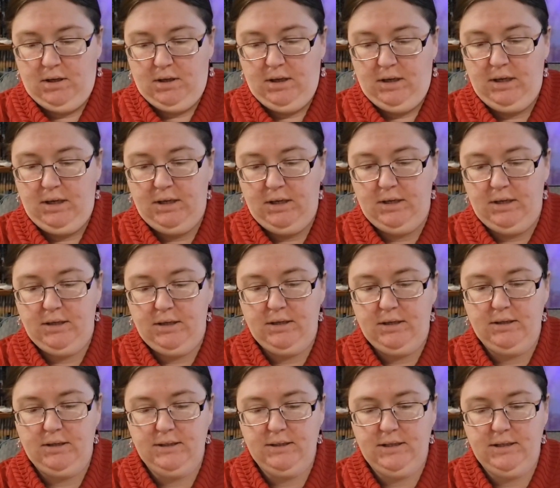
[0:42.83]
And
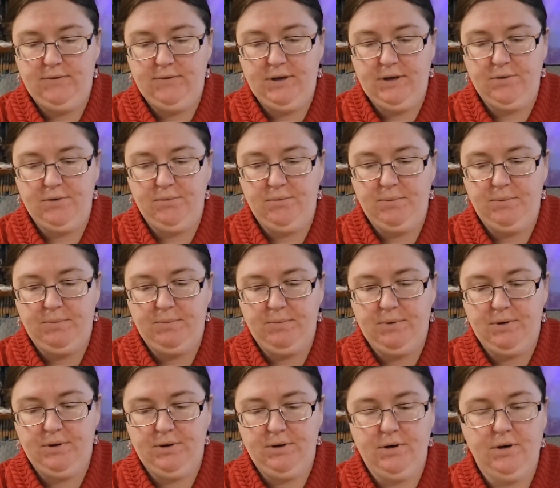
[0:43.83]
let's see if I can
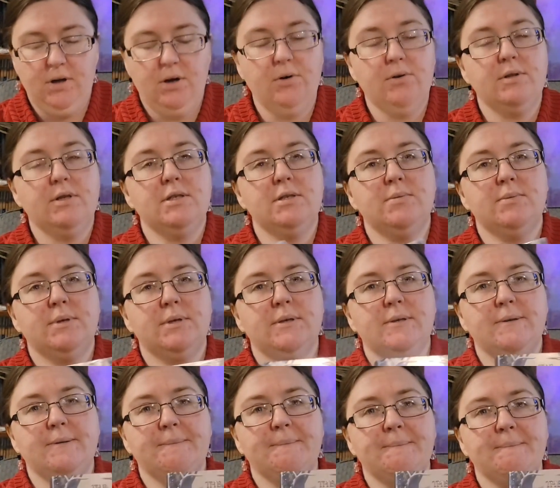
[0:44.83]
remember. Oh, this
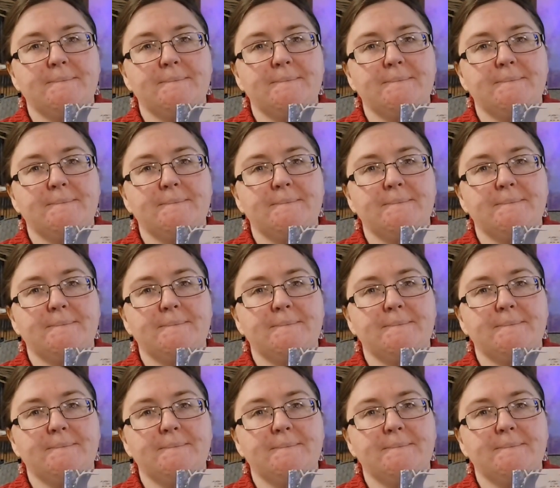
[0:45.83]
one